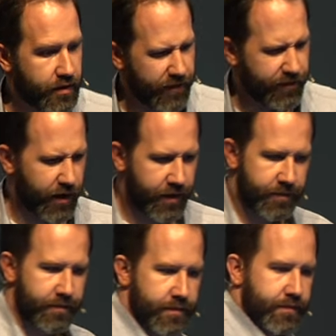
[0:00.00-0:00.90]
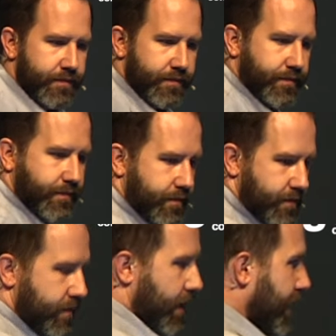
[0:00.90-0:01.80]
Isn't that funny?
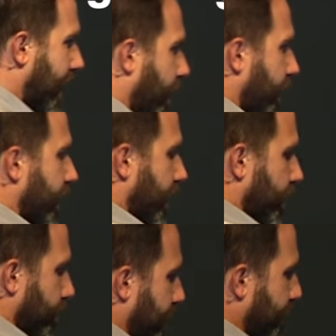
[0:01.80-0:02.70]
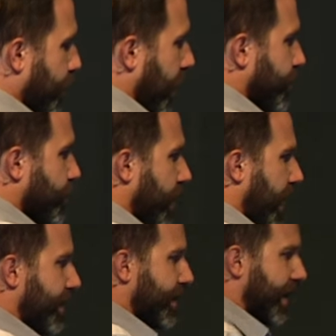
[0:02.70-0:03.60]
Now, people have
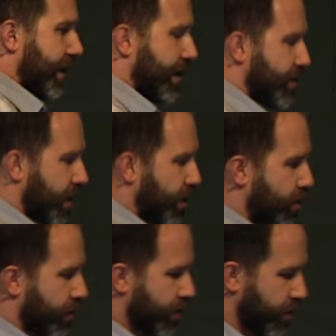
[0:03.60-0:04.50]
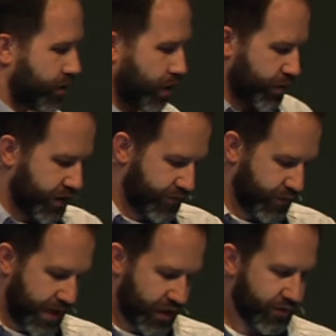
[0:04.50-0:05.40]
tried to get continuous glucose
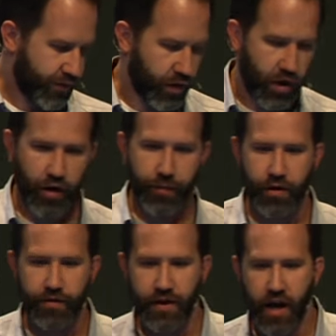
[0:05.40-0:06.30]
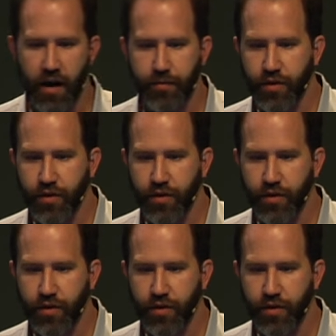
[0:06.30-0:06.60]
information for a long period of time.